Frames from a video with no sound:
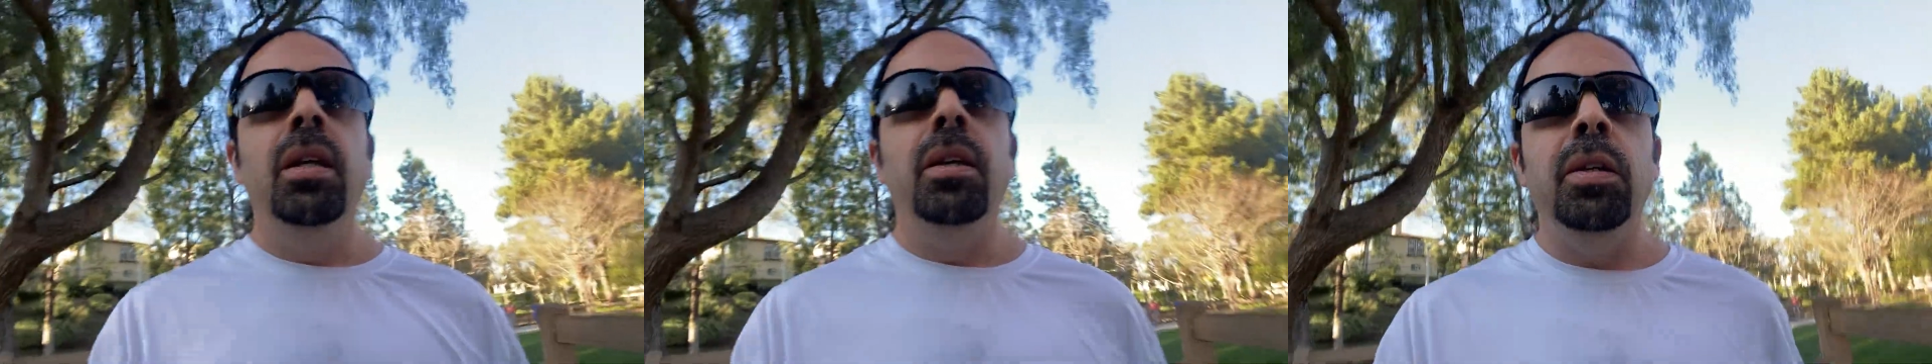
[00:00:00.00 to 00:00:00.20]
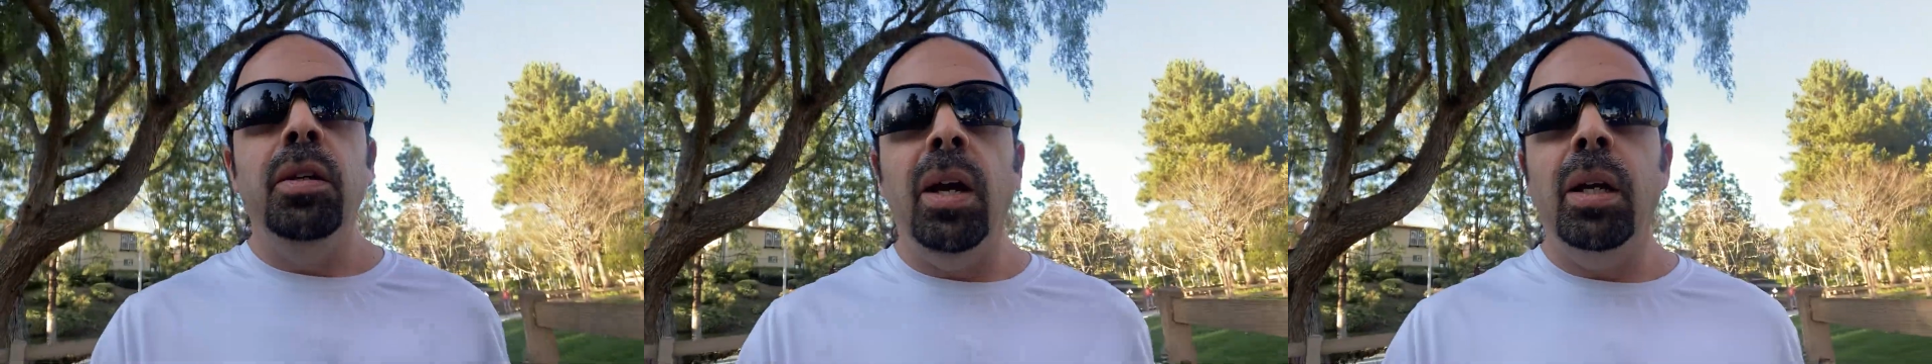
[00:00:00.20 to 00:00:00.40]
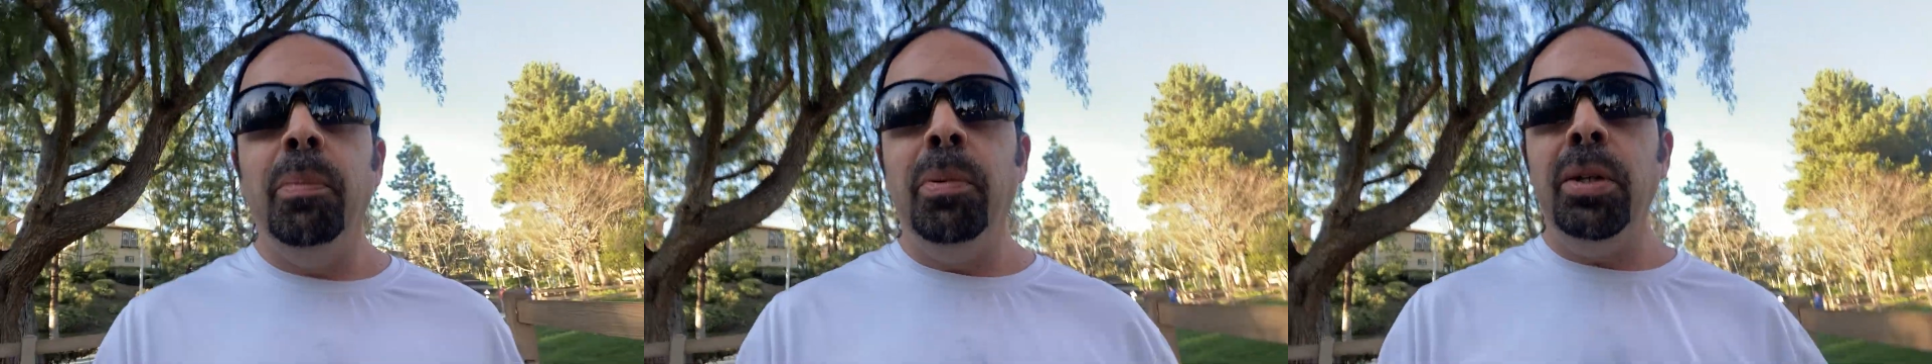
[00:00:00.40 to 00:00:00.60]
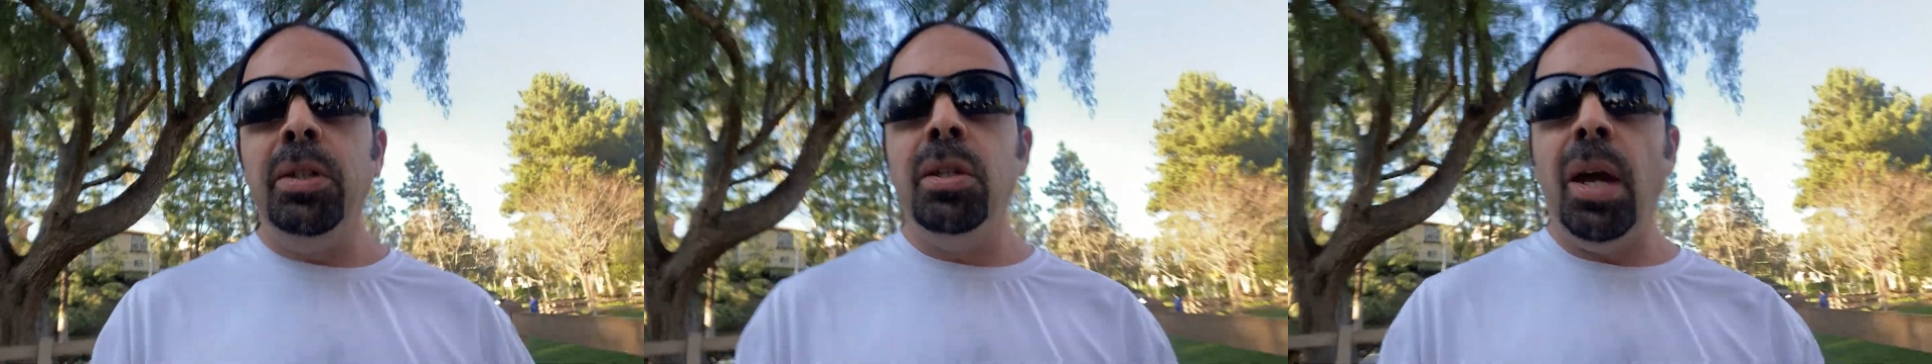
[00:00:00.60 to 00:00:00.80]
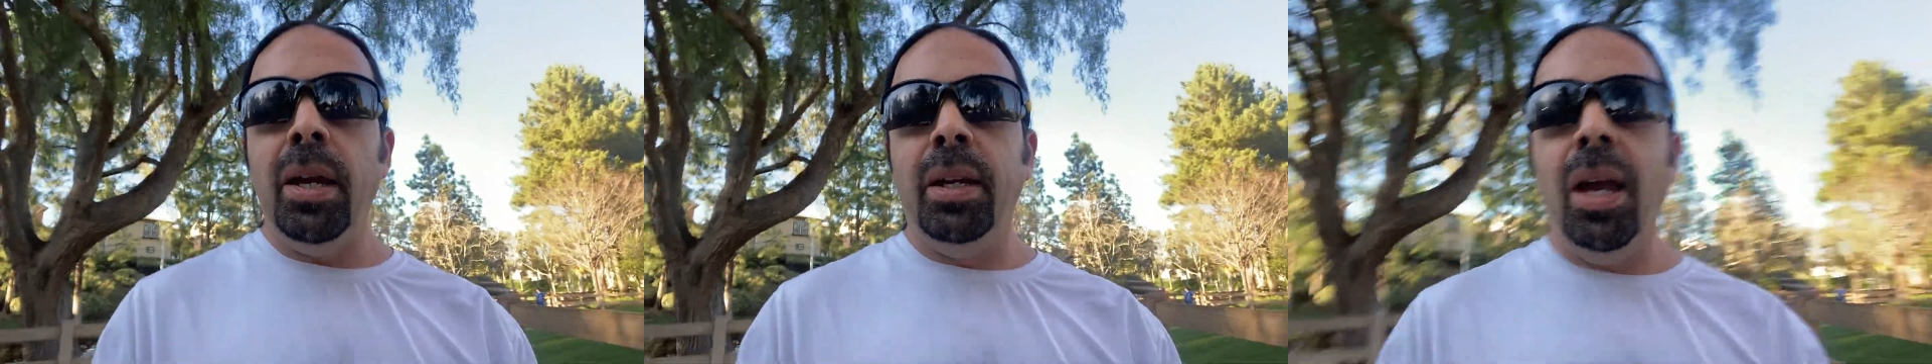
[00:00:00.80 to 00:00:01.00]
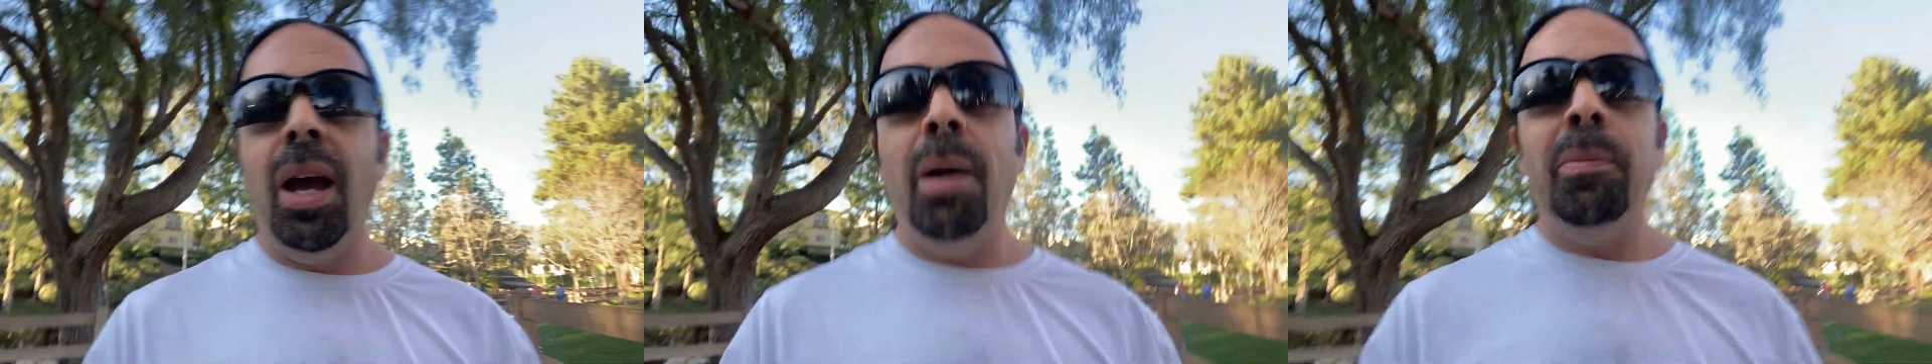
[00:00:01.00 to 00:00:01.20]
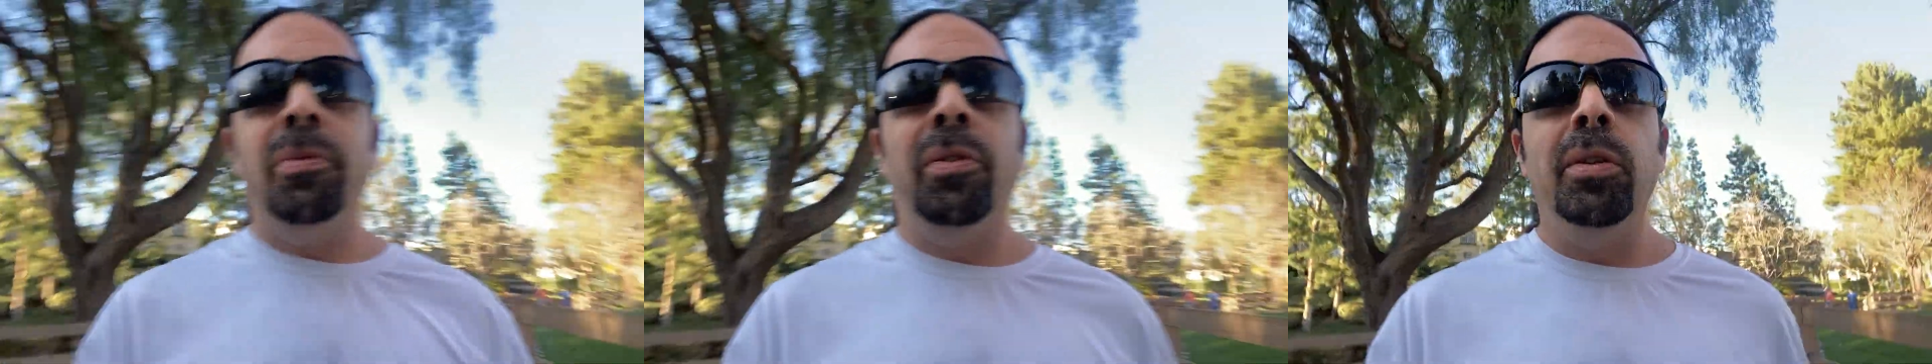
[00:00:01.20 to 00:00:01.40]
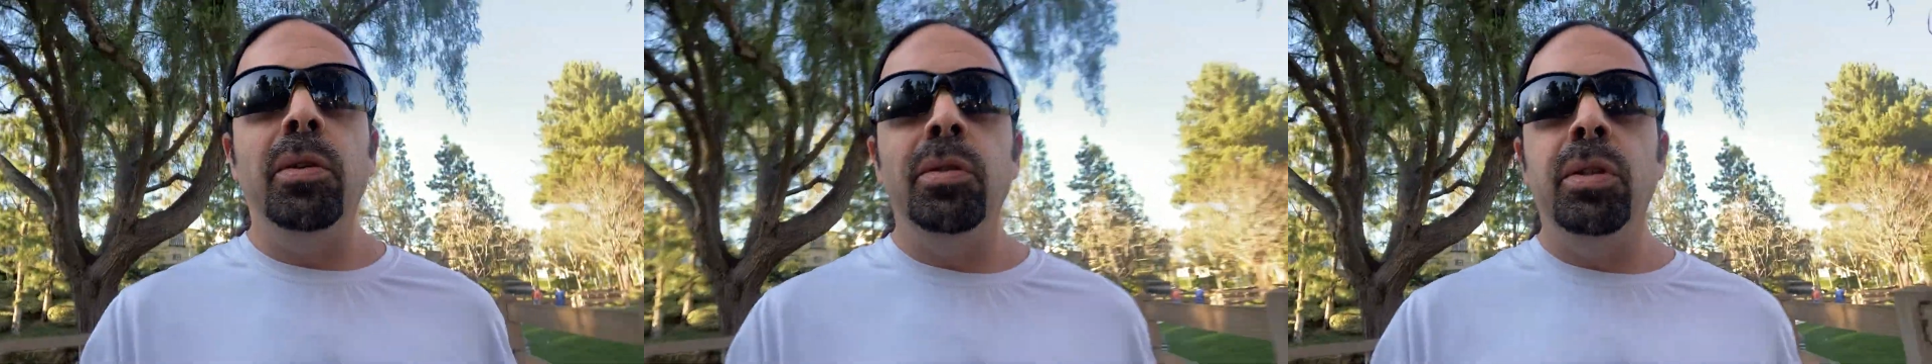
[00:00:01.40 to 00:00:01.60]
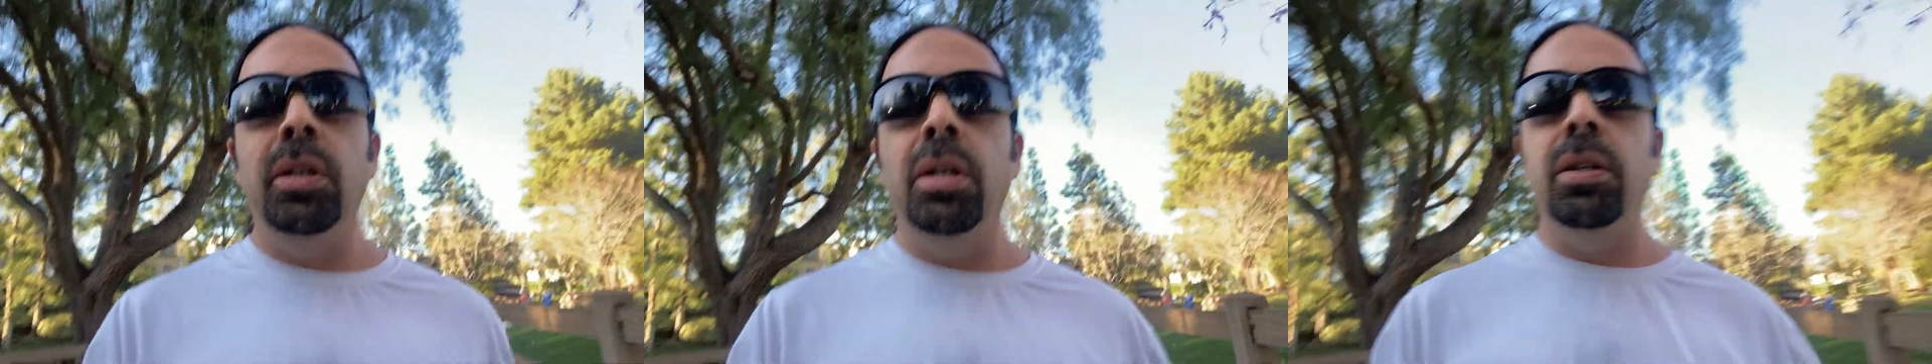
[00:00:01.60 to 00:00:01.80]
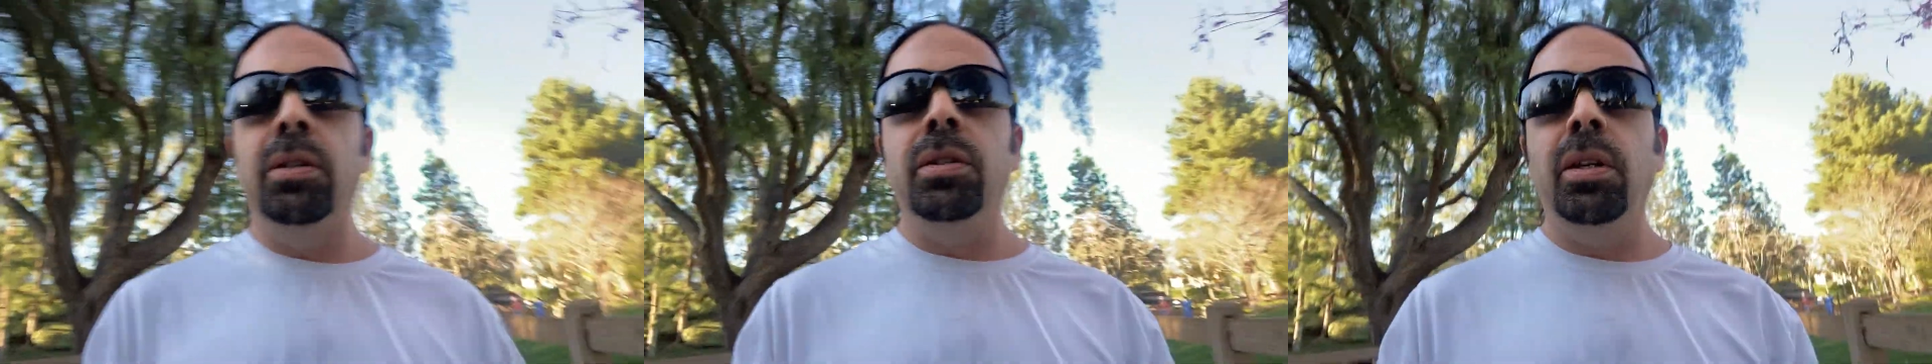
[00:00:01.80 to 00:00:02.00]
You got to bridge that gap for those
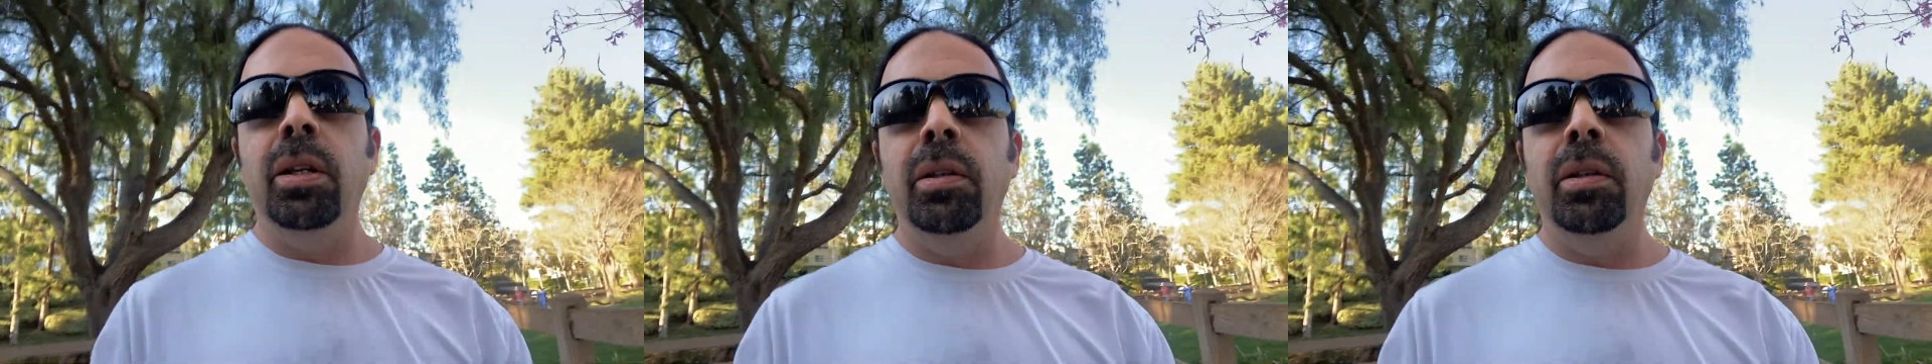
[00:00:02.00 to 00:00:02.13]
years that